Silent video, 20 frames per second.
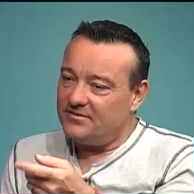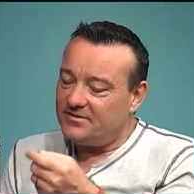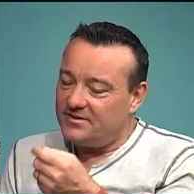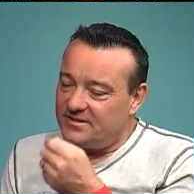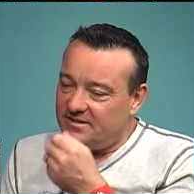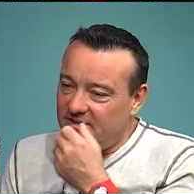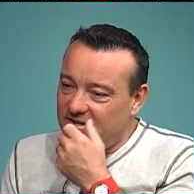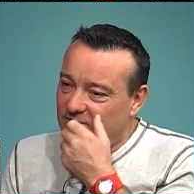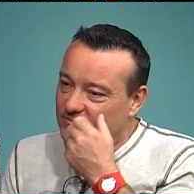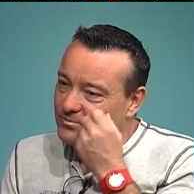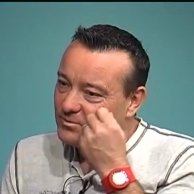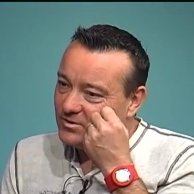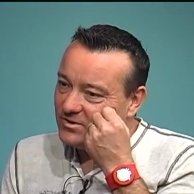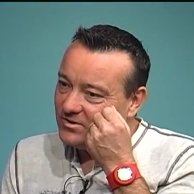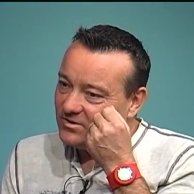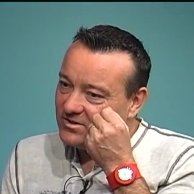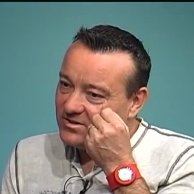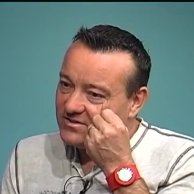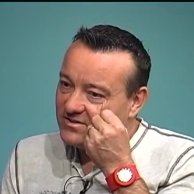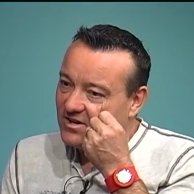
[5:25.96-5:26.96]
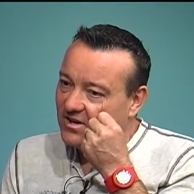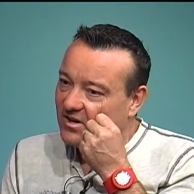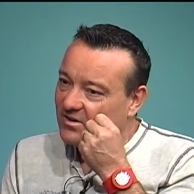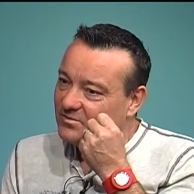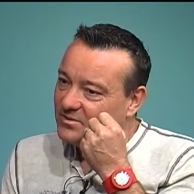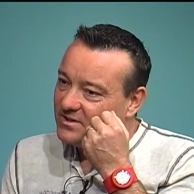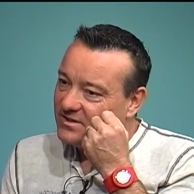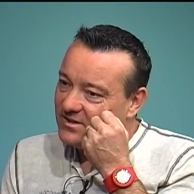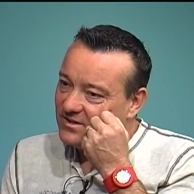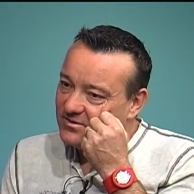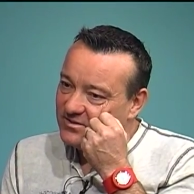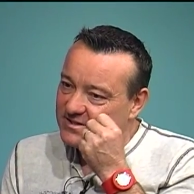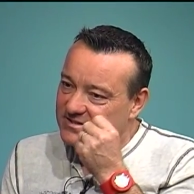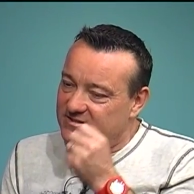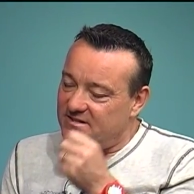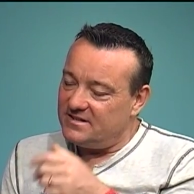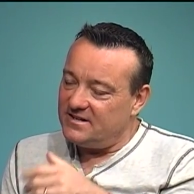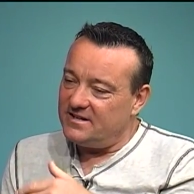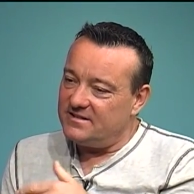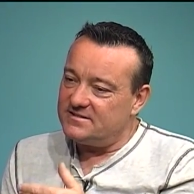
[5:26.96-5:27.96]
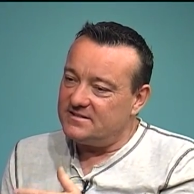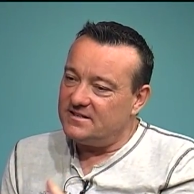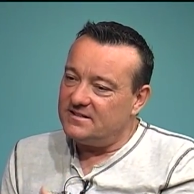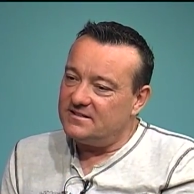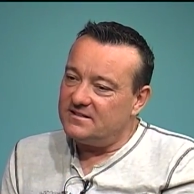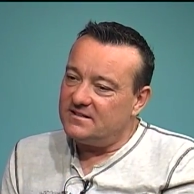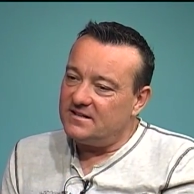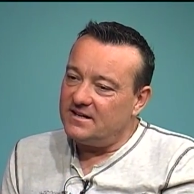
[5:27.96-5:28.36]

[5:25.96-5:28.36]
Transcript: see you brought your guitar with yes. you. Is there, is, there,